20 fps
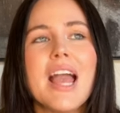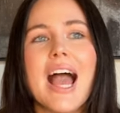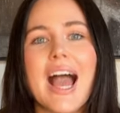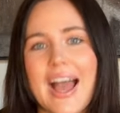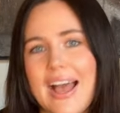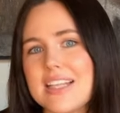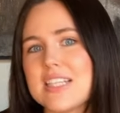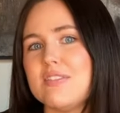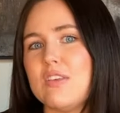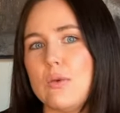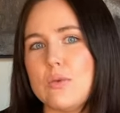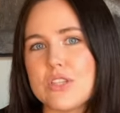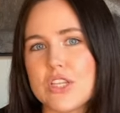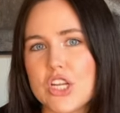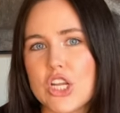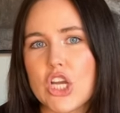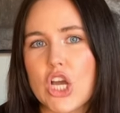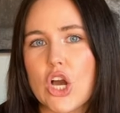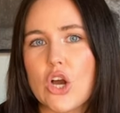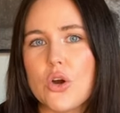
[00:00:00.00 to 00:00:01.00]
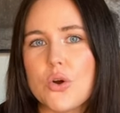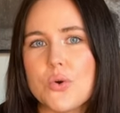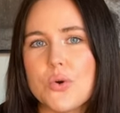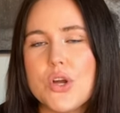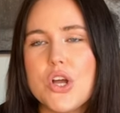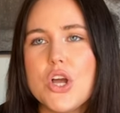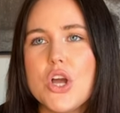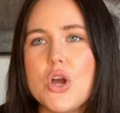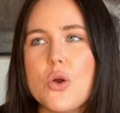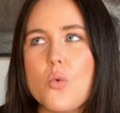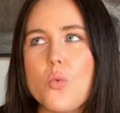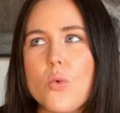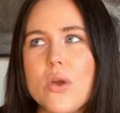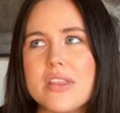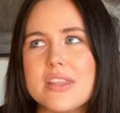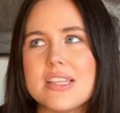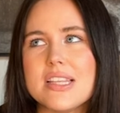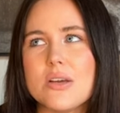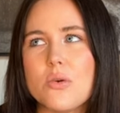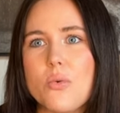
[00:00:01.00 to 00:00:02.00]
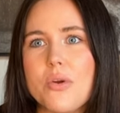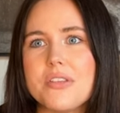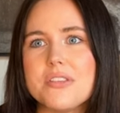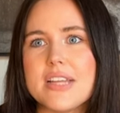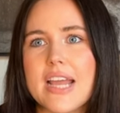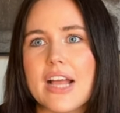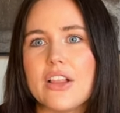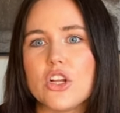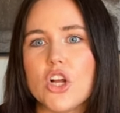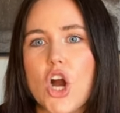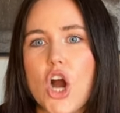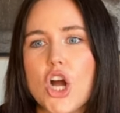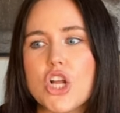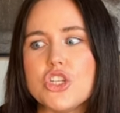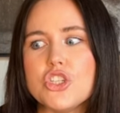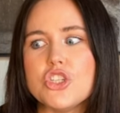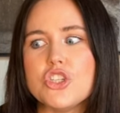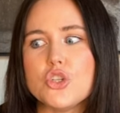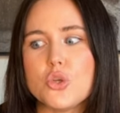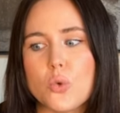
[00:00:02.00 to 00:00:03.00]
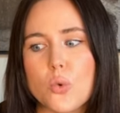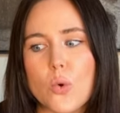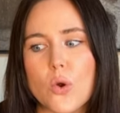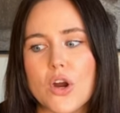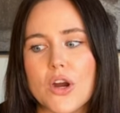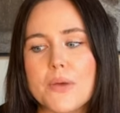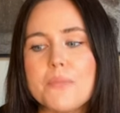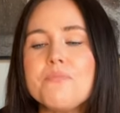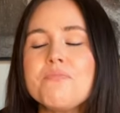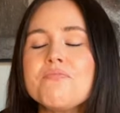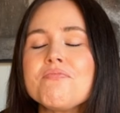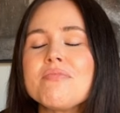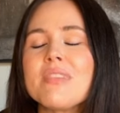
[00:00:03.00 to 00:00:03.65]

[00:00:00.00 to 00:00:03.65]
asked if he was going to go with with Taylor on tour,